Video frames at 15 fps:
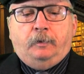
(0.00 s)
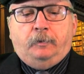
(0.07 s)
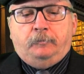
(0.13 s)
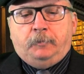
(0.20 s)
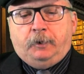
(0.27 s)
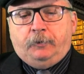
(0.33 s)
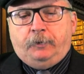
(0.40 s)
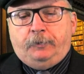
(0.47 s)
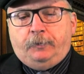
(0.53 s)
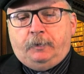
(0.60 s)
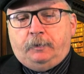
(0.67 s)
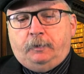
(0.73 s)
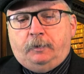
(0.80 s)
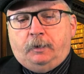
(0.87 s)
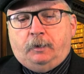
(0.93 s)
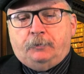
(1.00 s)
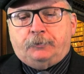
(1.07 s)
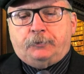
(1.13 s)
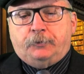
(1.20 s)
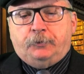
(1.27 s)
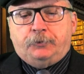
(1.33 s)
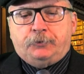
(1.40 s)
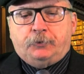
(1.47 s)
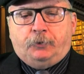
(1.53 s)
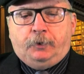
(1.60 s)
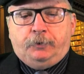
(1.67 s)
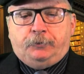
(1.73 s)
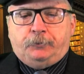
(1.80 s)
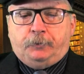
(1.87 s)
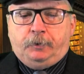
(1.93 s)
Mary then announced her
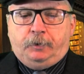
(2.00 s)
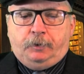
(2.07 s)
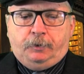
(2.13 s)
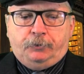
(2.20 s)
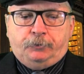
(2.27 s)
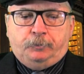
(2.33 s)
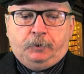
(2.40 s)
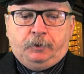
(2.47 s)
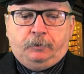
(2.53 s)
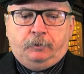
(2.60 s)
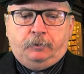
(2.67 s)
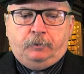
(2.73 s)
choice for a husband